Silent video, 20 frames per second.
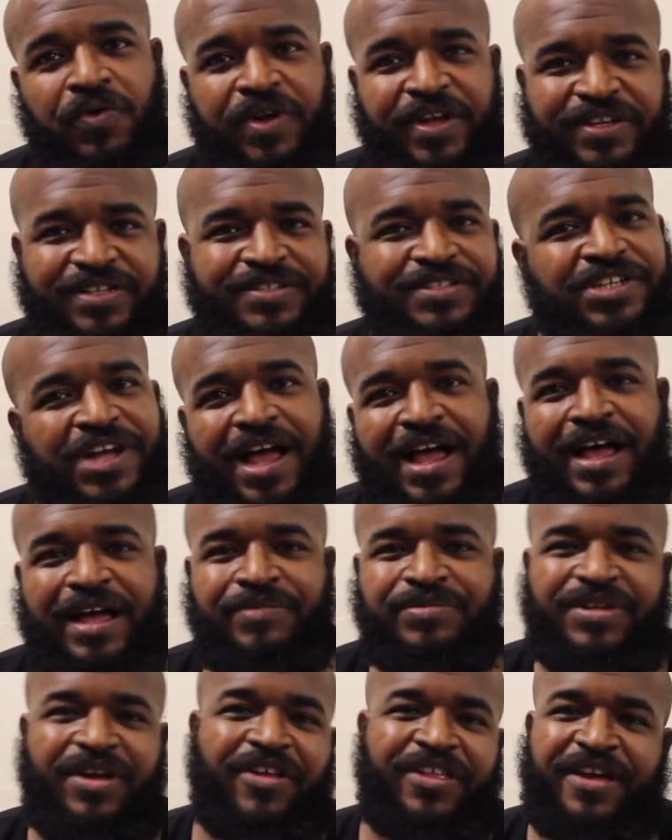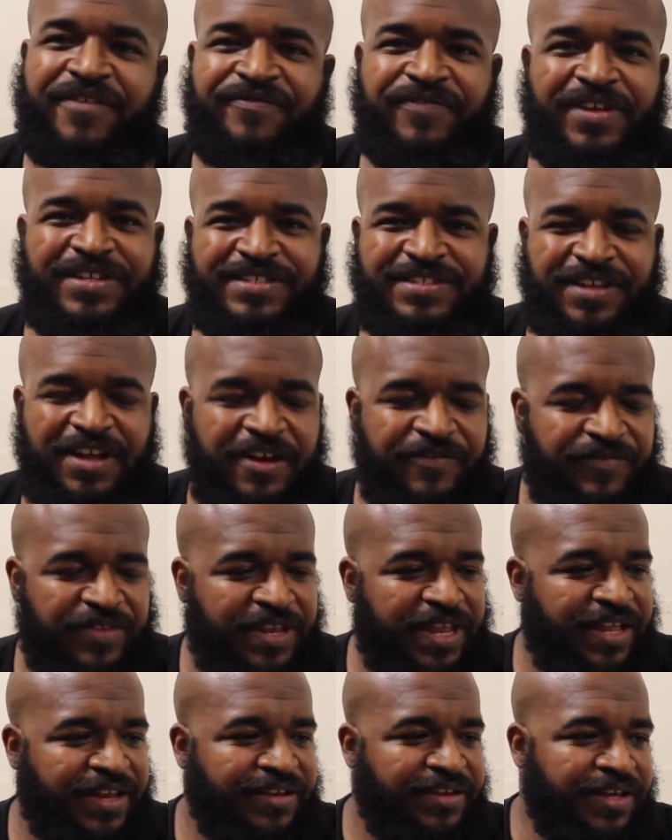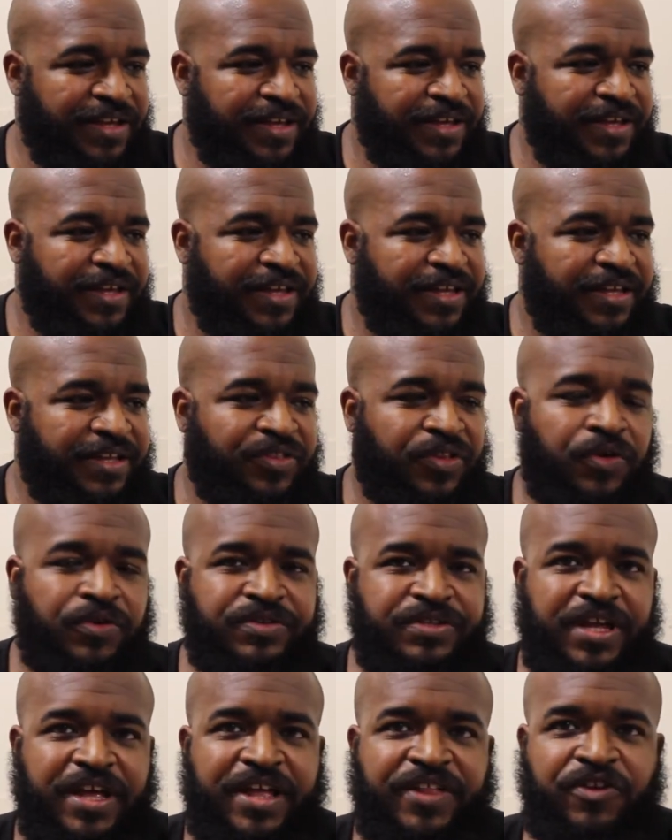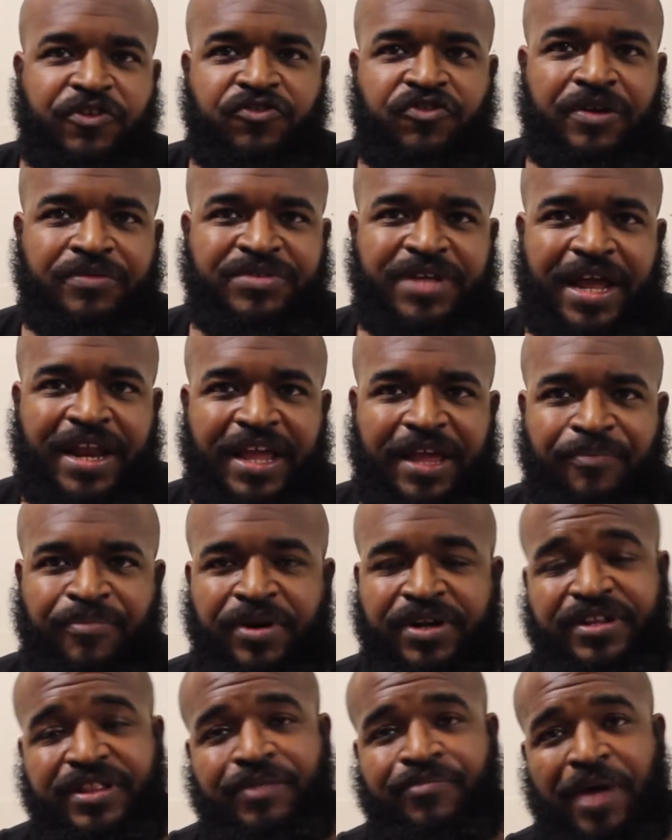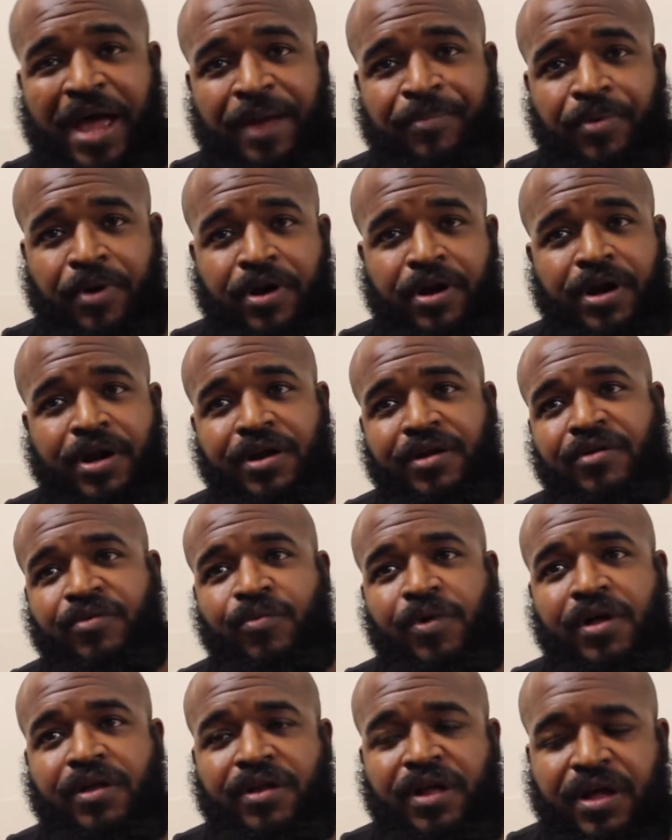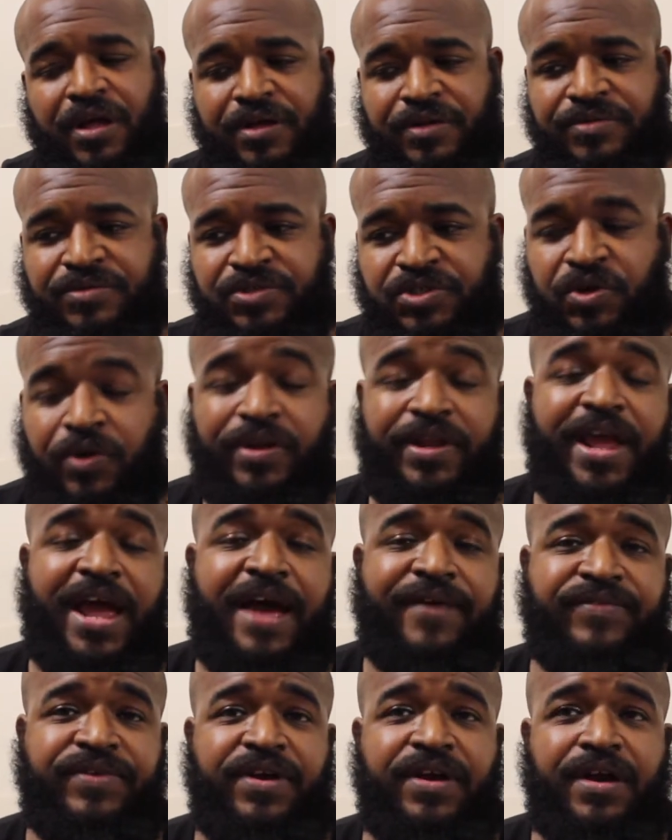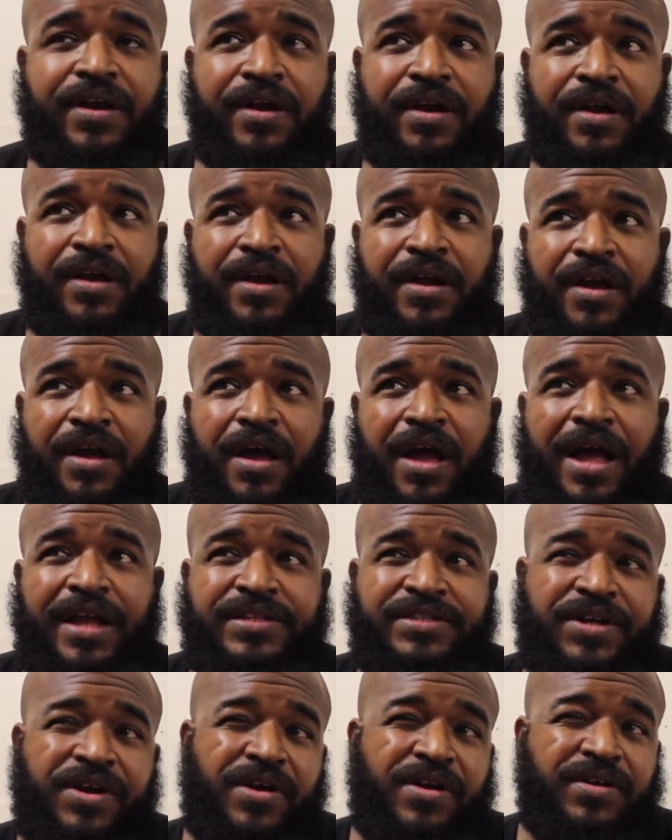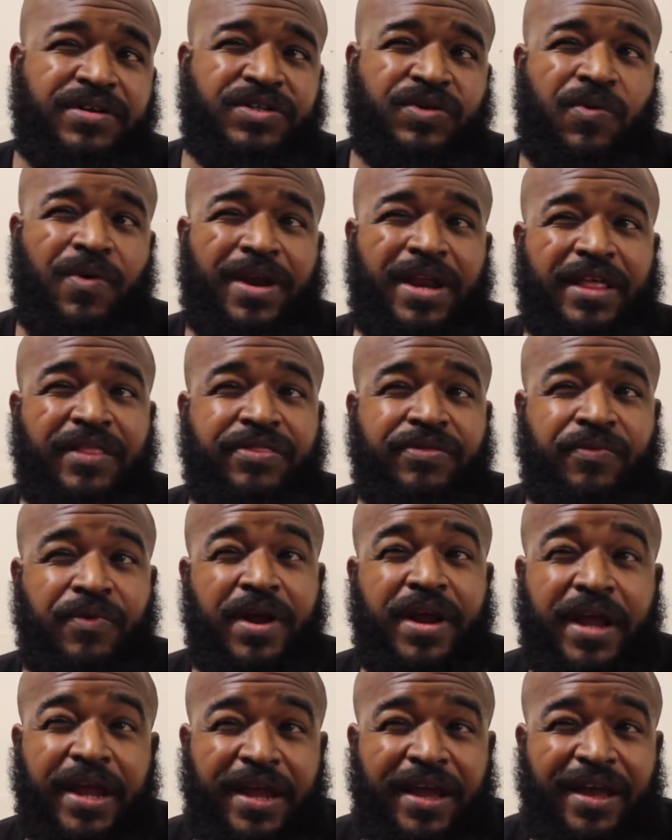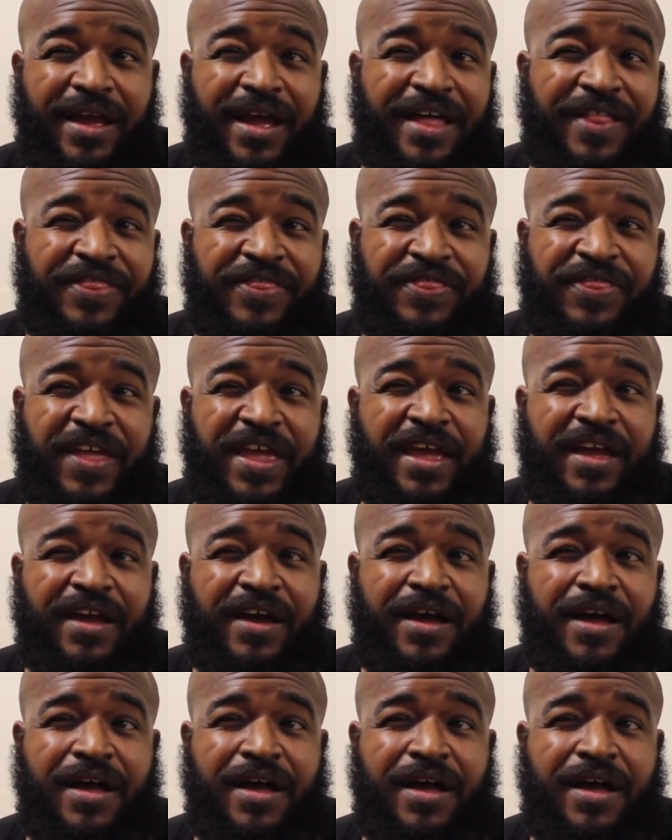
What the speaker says: get to jobs, all that fun stuff, and then those dreams kind of get put to the back burner. Well, shortly after I turned 23, I think